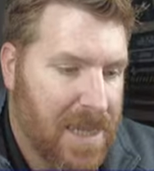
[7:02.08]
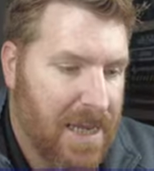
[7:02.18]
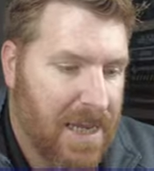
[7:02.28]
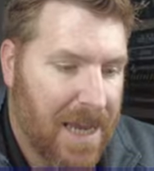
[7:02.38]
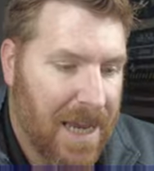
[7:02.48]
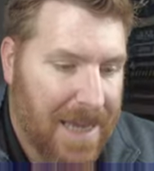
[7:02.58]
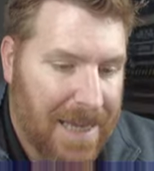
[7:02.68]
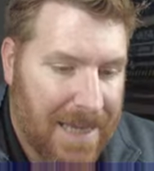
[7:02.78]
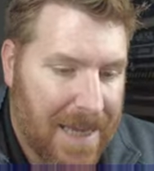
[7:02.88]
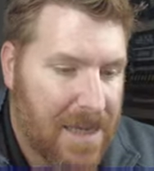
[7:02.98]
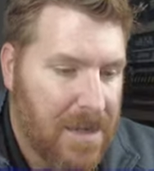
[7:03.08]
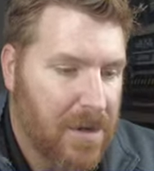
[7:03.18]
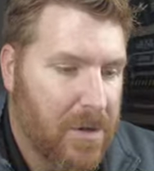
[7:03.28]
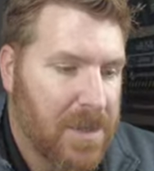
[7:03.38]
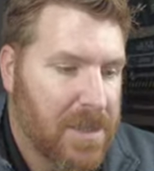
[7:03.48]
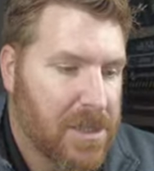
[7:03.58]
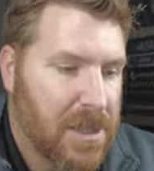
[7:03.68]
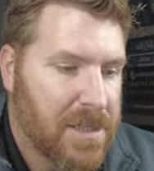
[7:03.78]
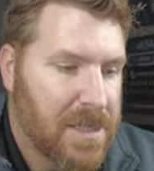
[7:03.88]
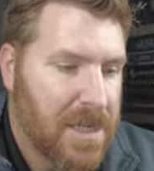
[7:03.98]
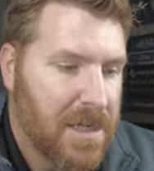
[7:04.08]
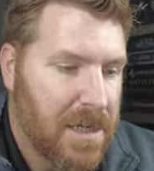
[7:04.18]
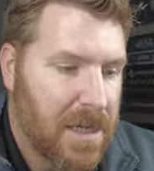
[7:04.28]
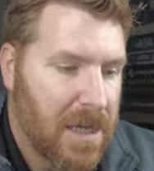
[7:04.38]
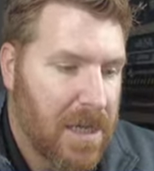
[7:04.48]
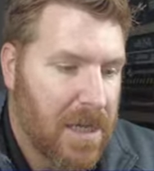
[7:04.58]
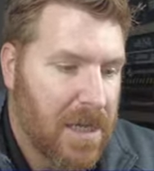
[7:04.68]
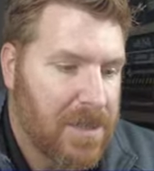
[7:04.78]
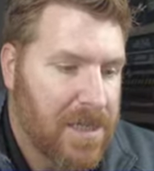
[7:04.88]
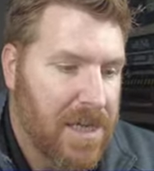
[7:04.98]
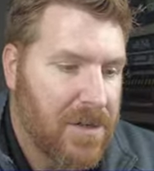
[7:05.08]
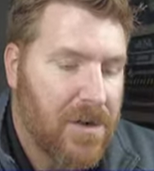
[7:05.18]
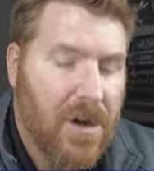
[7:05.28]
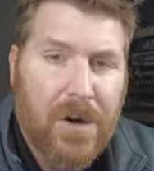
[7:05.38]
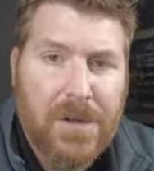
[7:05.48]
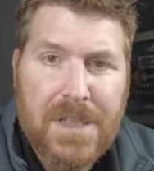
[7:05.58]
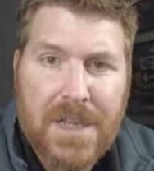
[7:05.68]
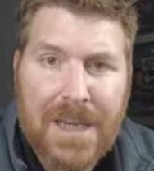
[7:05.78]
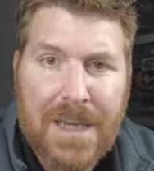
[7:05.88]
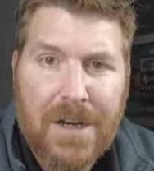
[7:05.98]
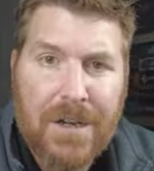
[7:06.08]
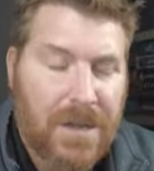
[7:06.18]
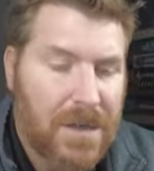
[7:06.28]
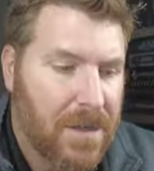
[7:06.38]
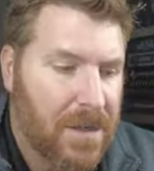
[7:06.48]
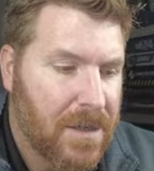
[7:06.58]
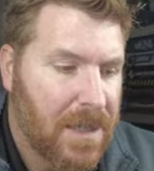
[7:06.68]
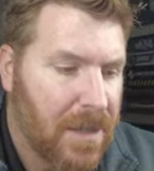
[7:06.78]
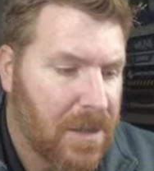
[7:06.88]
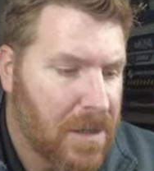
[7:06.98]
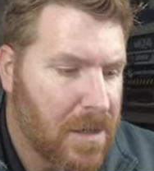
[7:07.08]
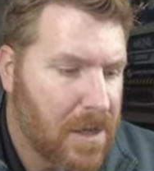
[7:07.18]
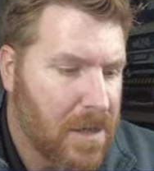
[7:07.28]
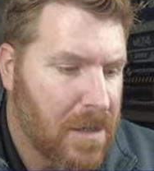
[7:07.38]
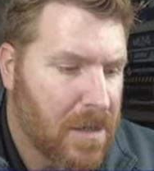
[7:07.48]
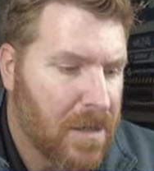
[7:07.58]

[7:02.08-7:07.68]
Scandling again. Quentin Johnson. Daniel Carlson. Kicker? Kicker card?